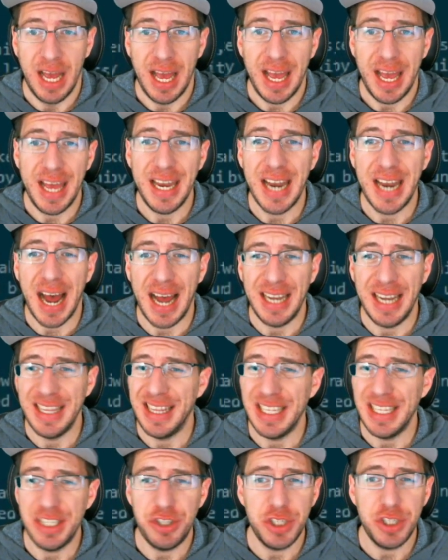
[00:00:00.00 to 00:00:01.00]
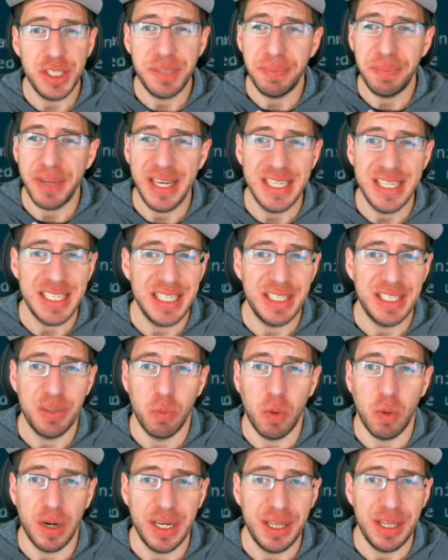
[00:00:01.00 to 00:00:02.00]
And this just plays into
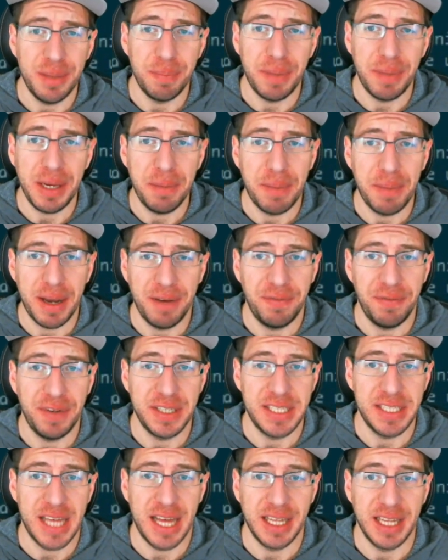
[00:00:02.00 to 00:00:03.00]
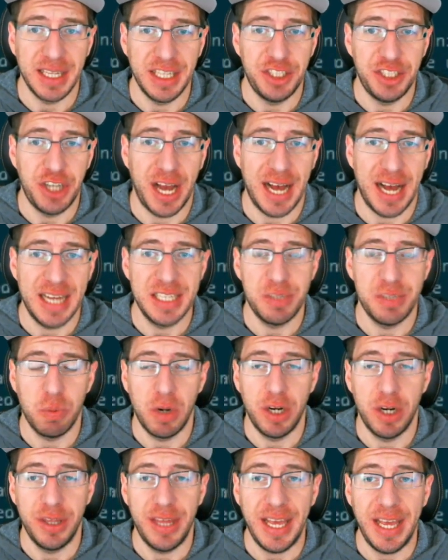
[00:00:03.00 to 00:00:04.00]
one of the big benefits that Lich has,
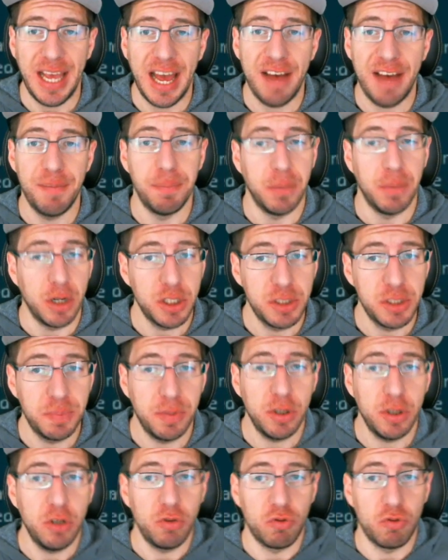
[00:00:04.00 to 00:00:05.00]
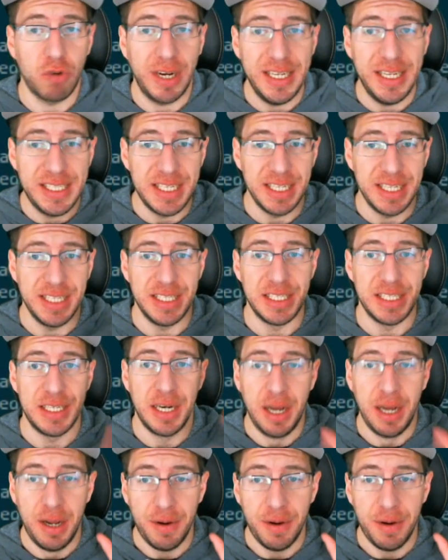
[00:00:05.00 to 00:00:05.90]
where they have multiple races